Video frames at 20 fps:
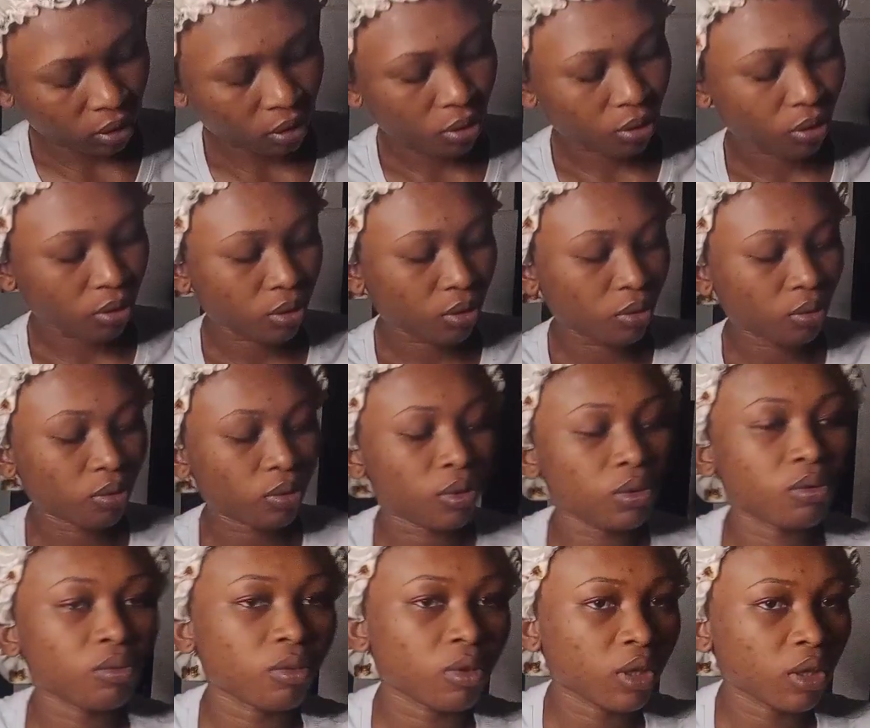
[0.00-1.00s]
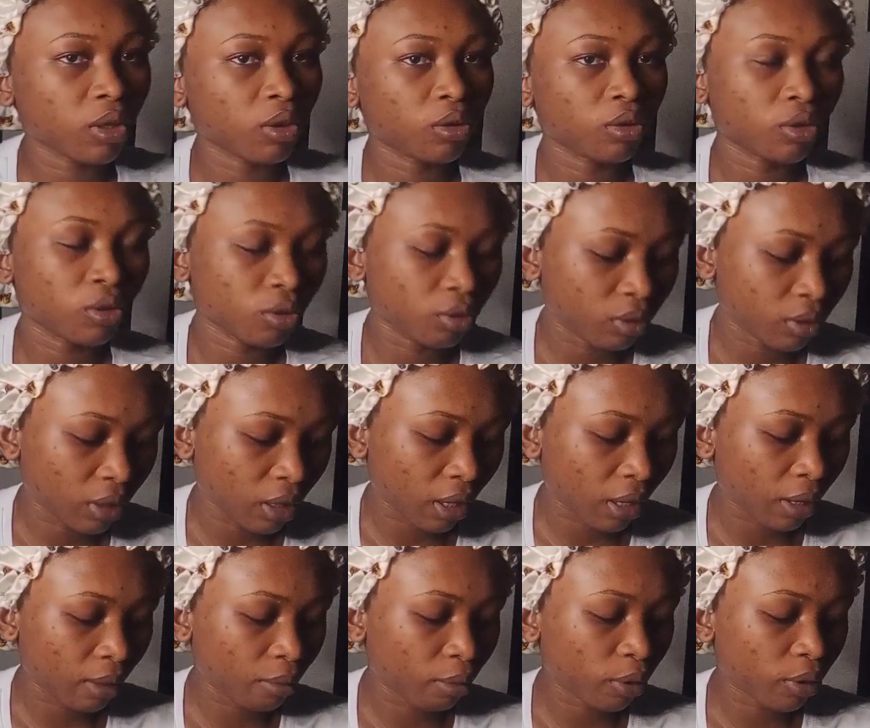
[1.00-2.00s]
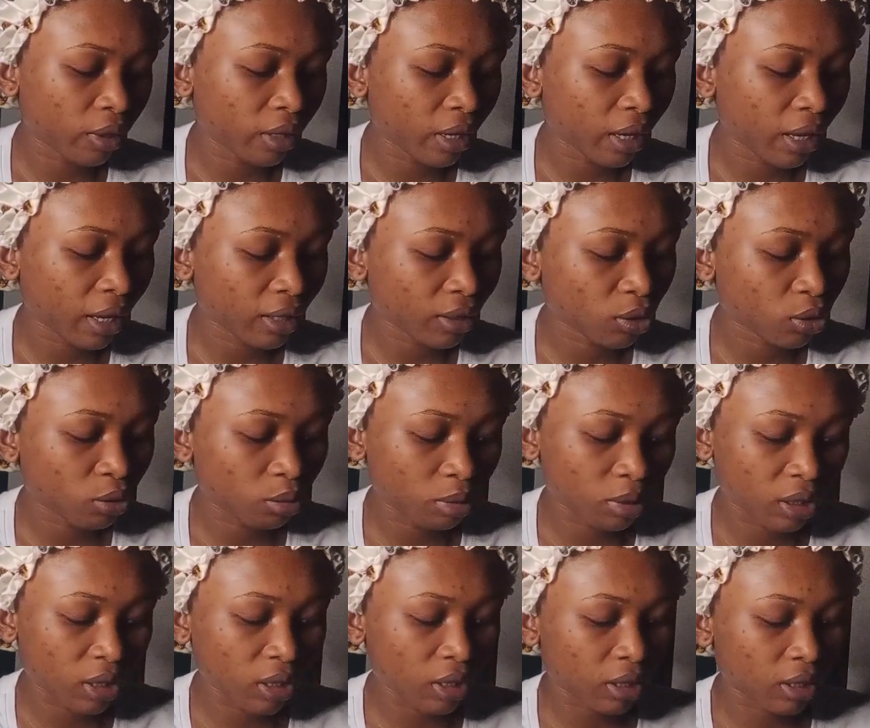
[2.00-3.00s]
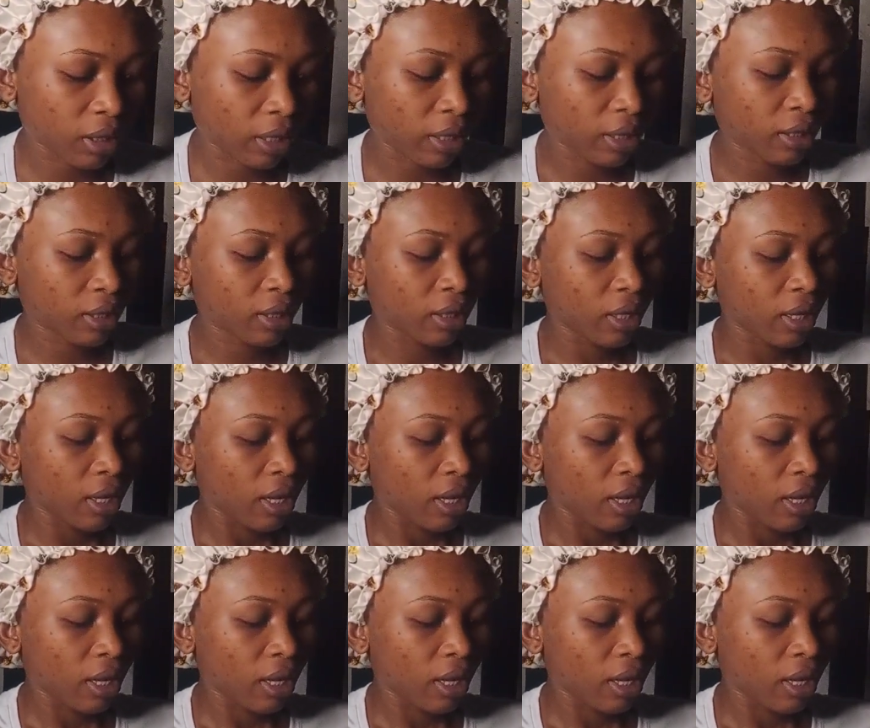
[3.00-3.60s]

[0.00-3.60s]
this curtain one way or the other, but it has to be this night.